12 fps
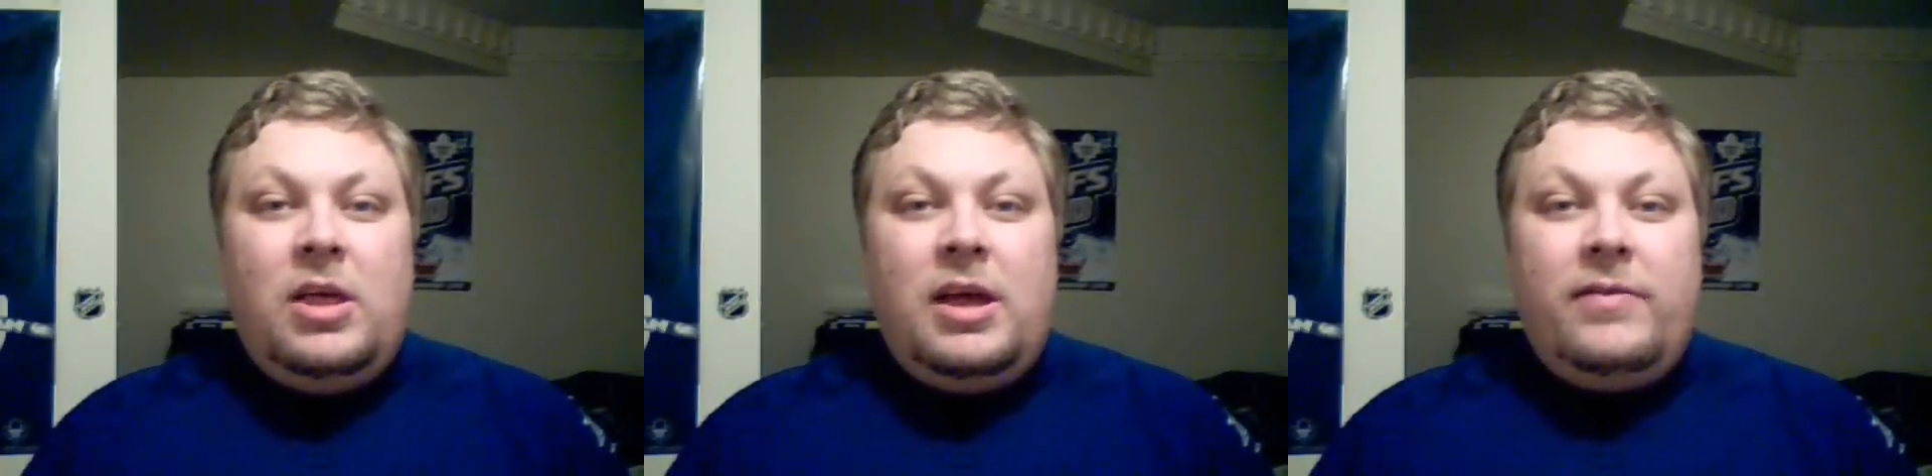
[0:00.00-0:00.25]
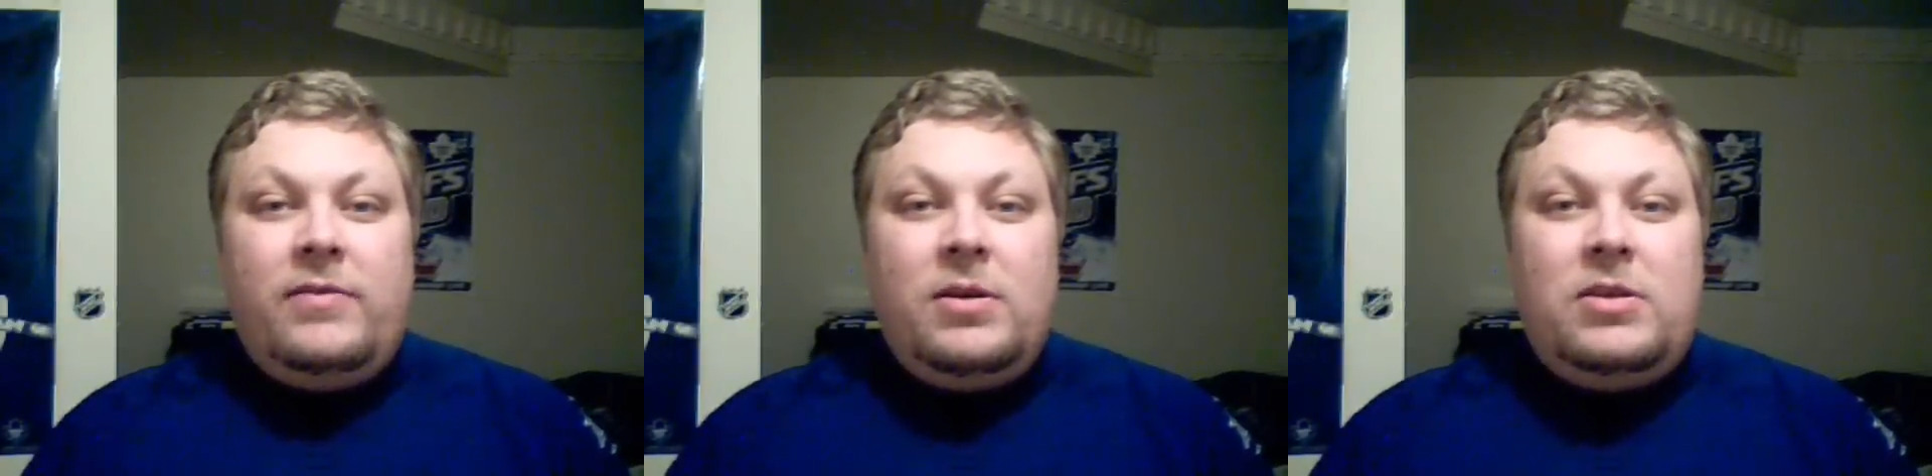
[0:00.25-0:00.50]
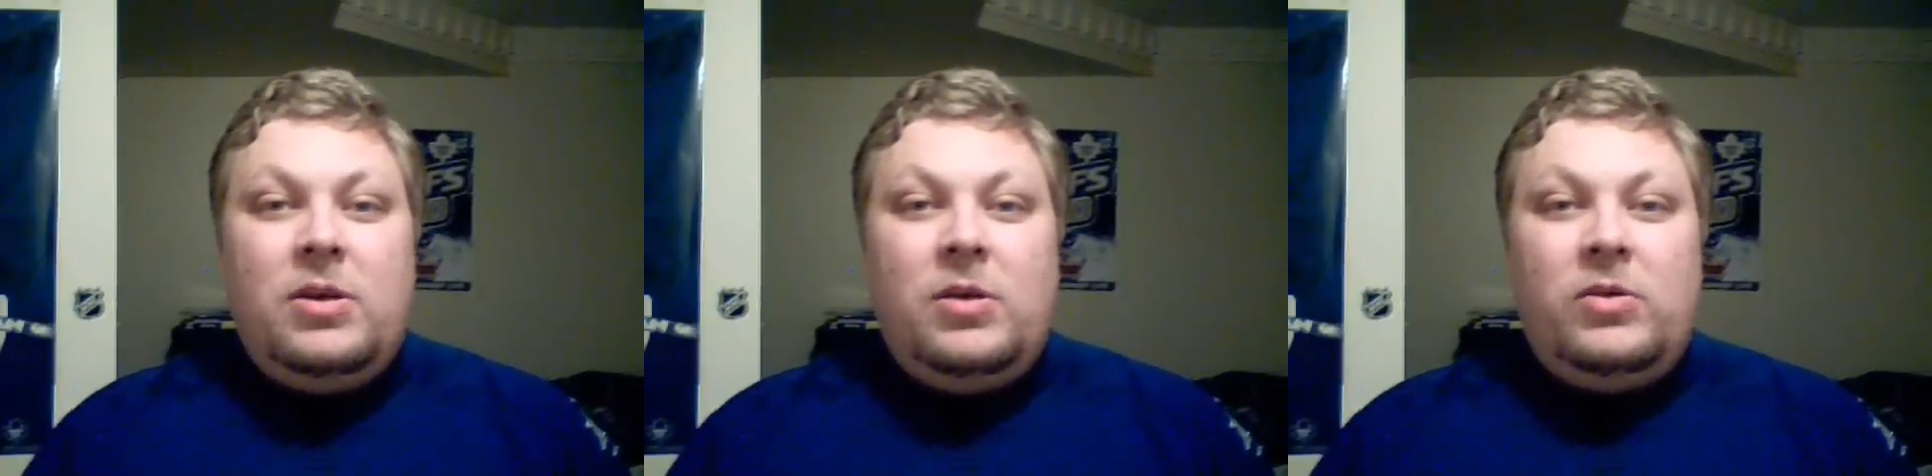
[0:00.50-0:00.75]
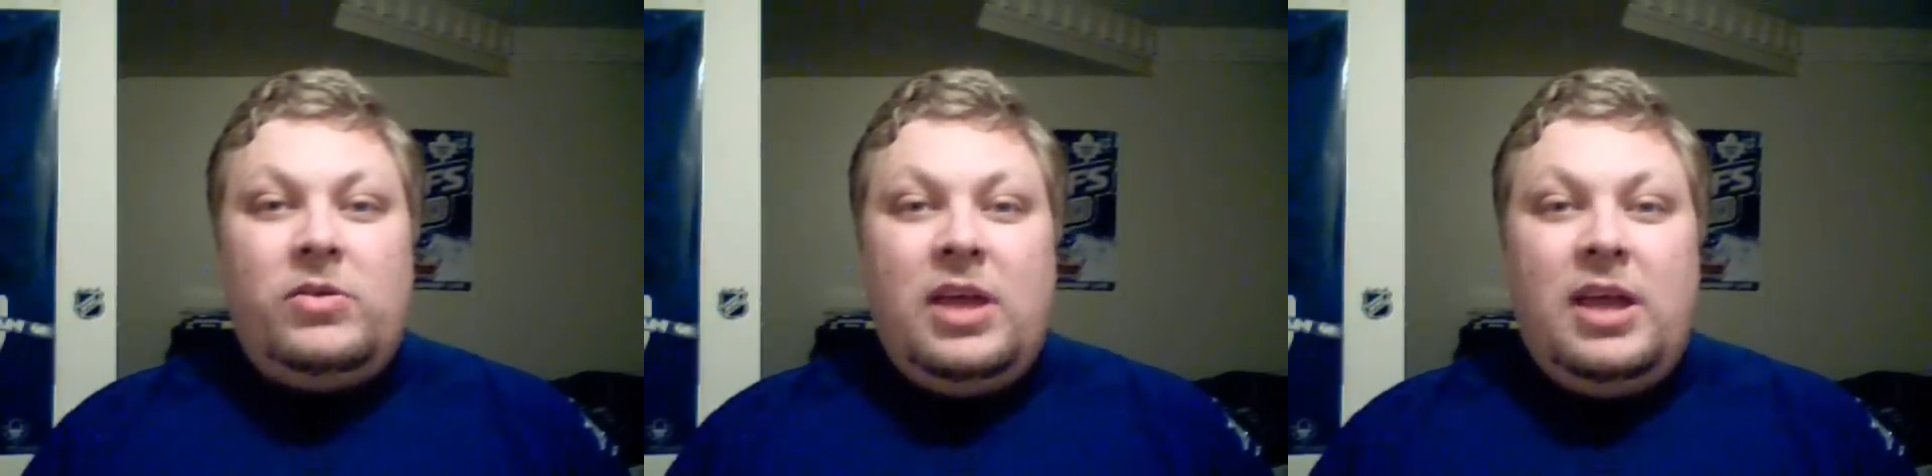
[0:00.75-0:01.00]
after
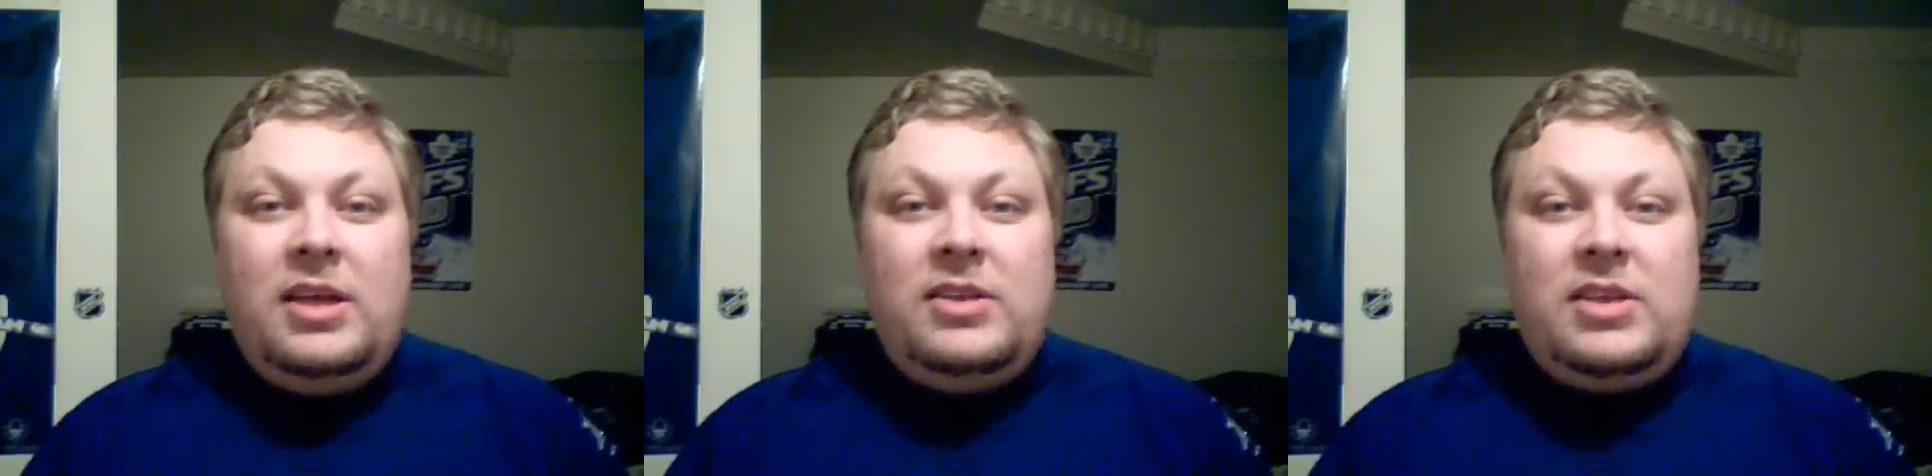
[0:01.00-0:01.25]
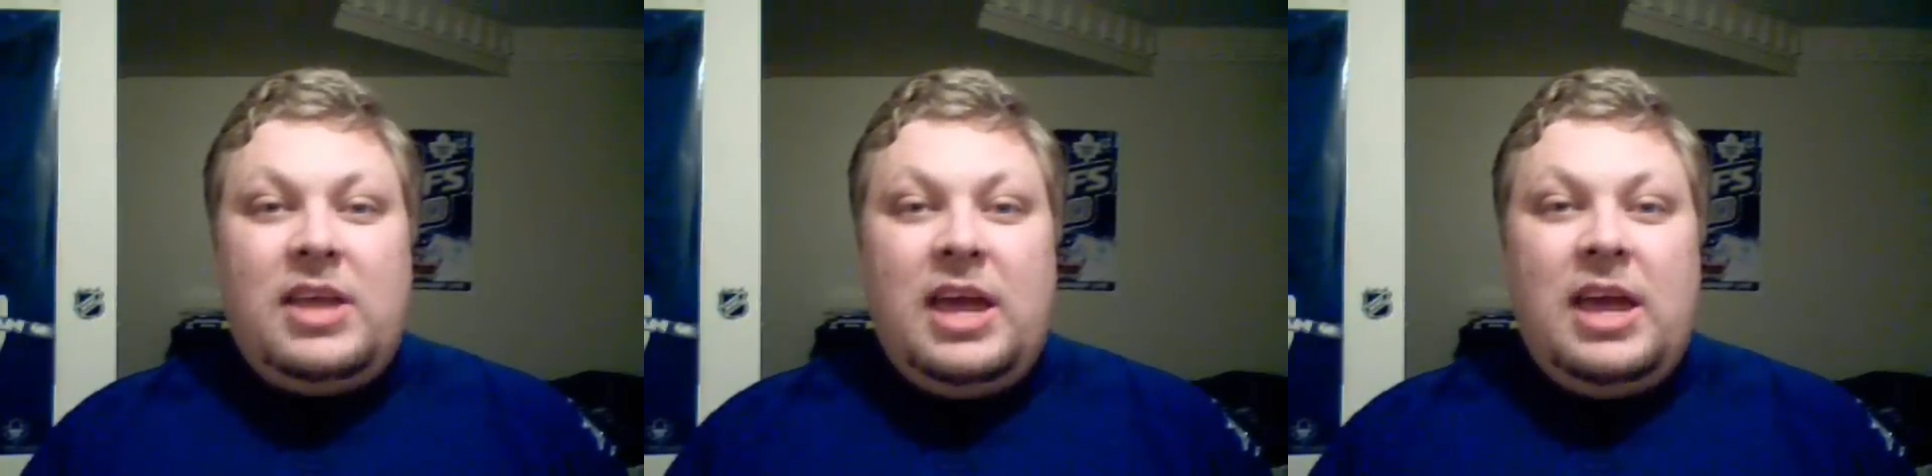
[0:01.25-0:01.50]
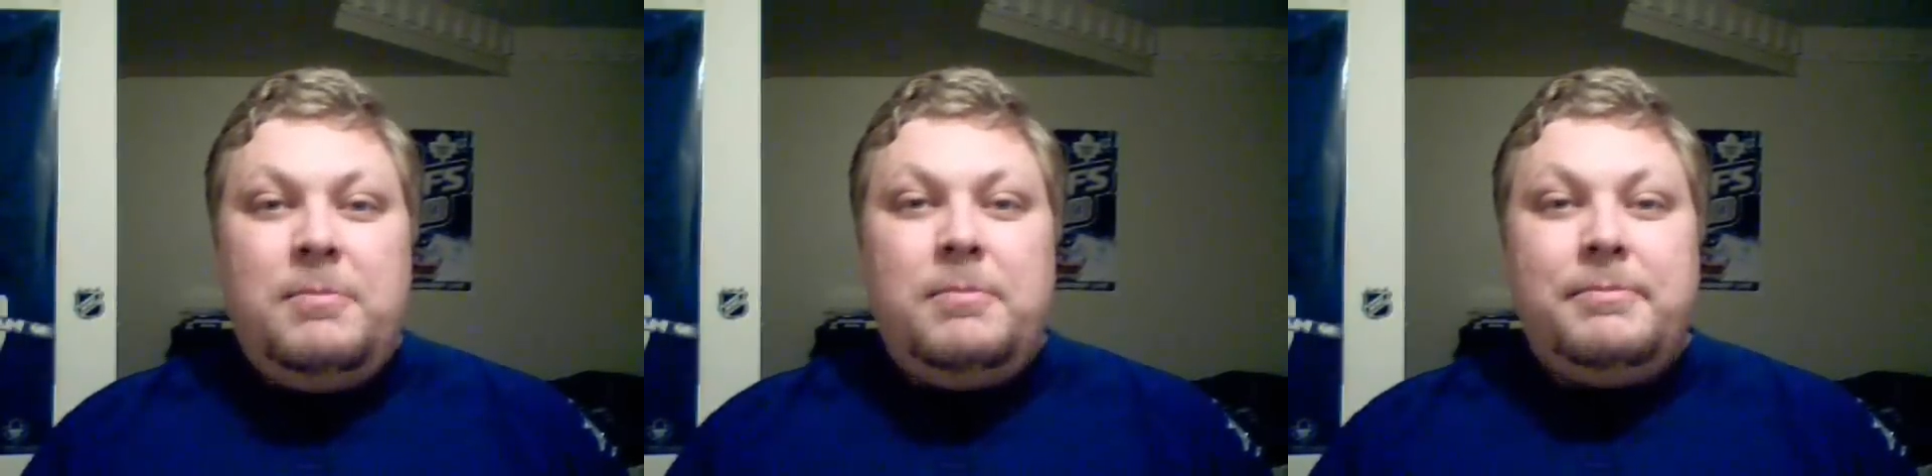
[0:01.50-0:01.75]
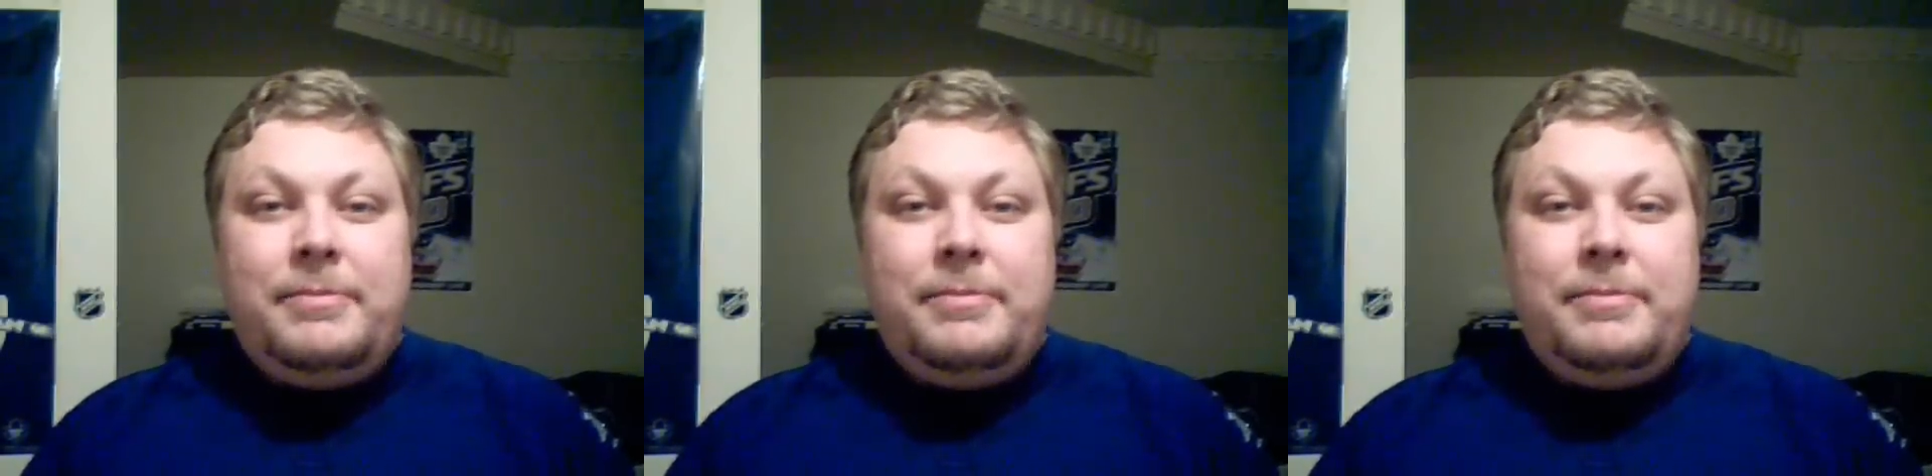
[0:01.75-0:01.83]
Tuesday's game,